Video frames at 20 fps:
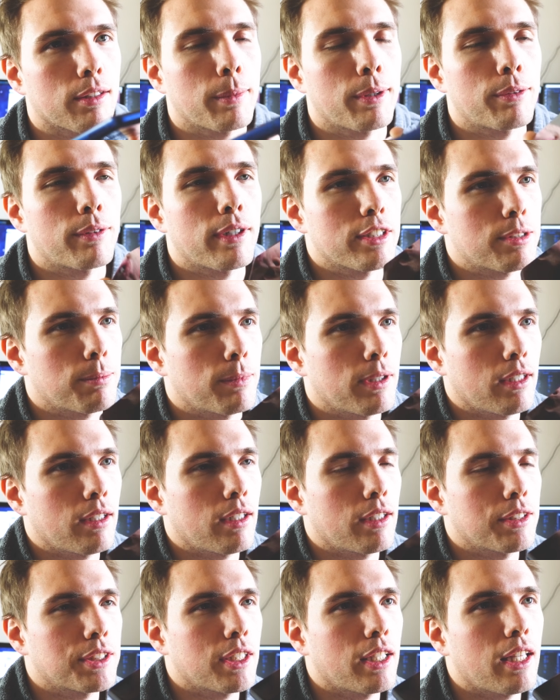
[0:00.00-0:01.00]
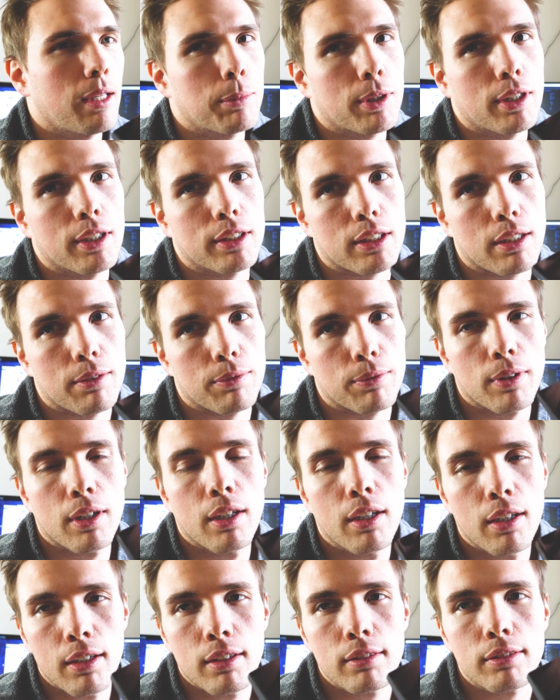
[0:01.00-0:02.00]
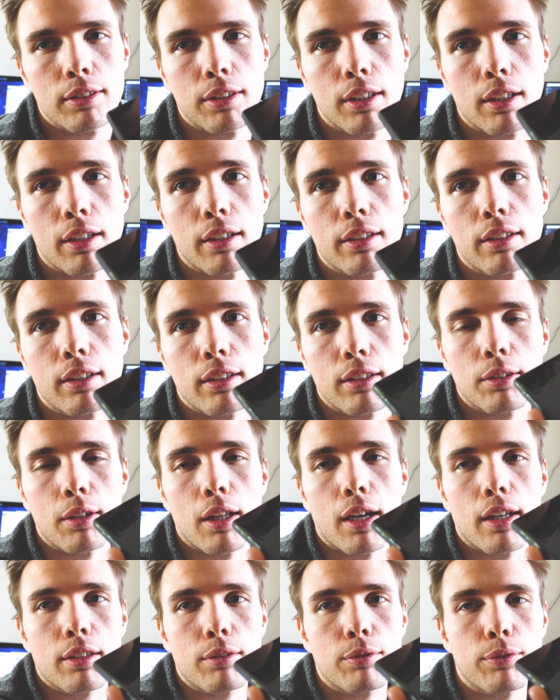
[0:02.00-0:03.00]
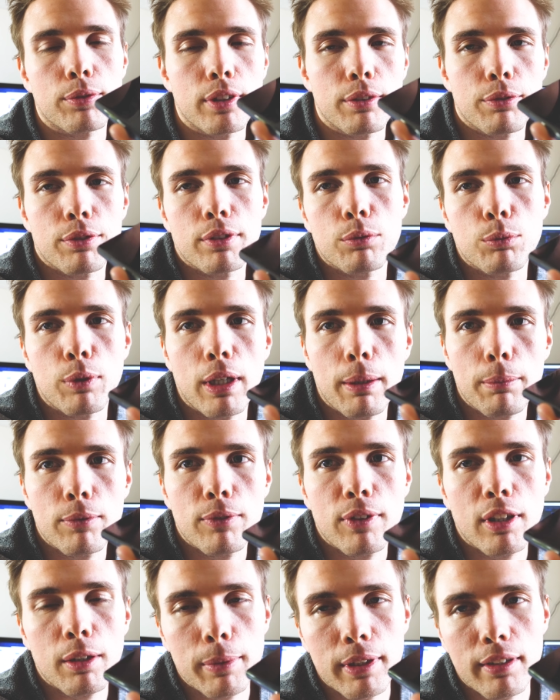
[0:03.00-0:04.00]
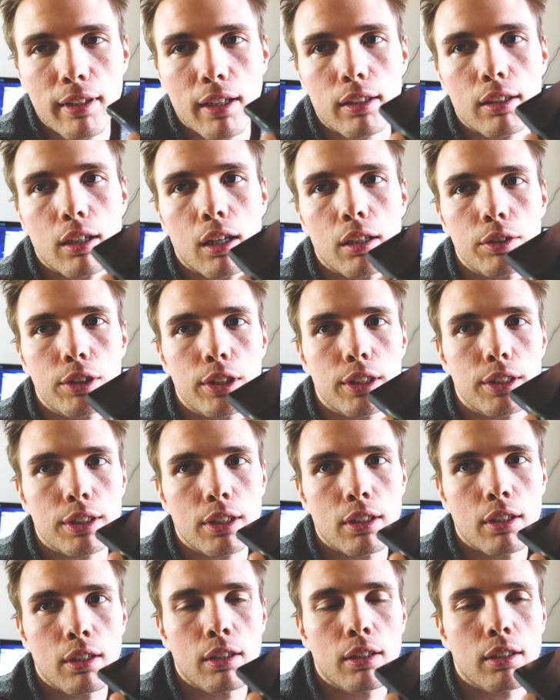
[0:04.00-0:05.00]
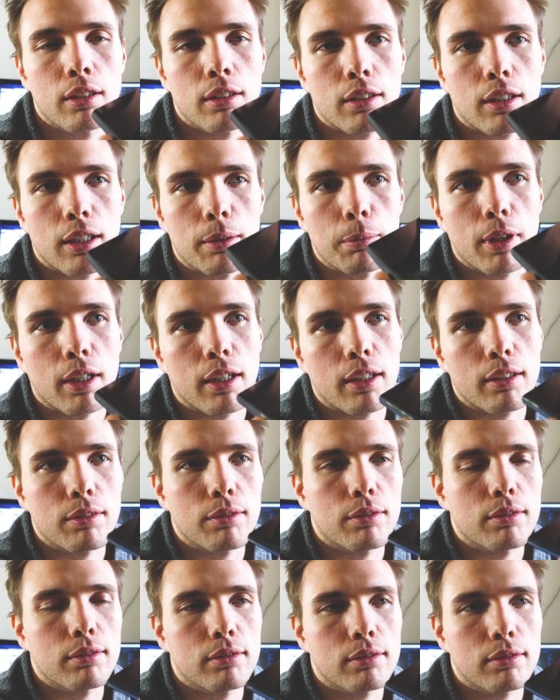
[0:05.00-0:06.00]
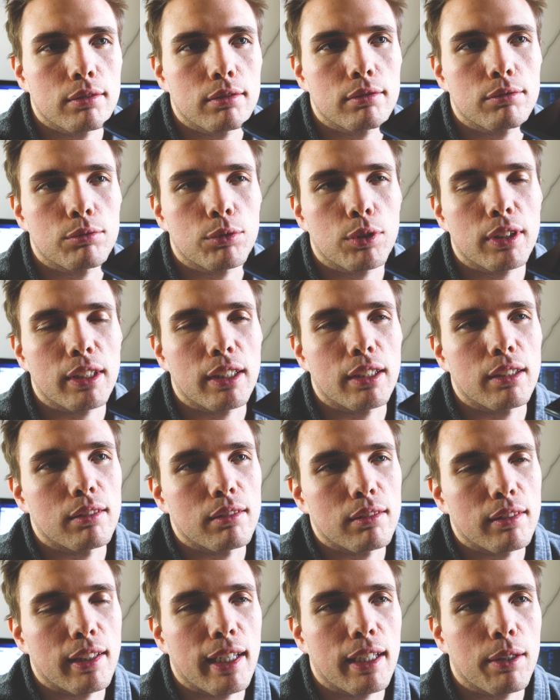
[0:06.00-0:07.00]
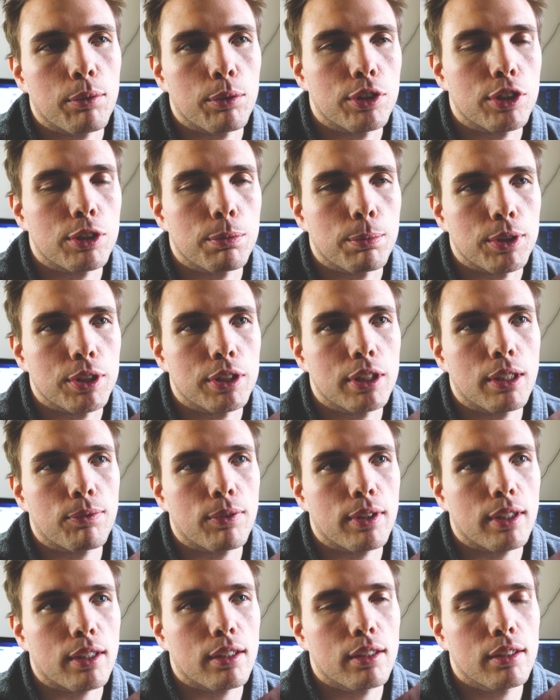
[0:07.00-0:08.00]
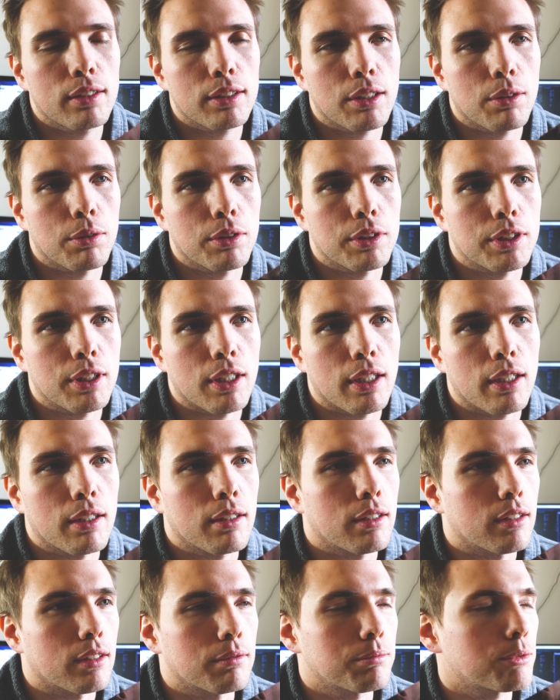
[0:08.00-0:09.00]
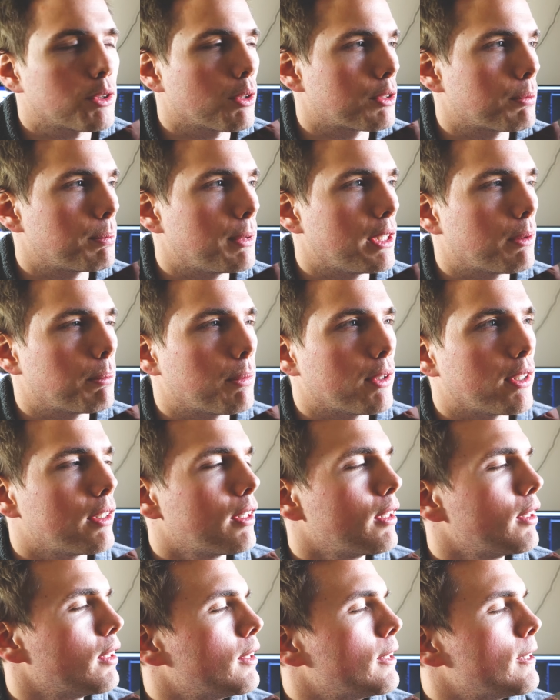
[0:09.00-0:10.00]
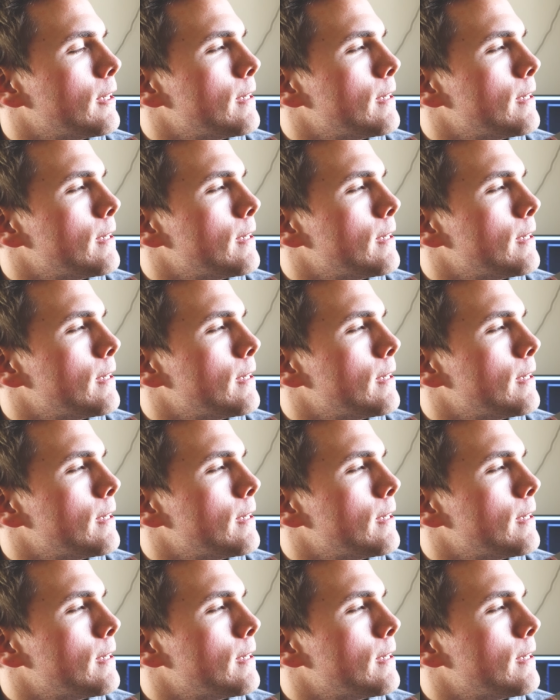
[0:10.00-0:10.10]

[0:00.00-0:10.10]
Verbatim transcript: on my resume, and I say that because I've done a lot of different web development technologies. I'm not really language specific, so to say, uh, so to speak, but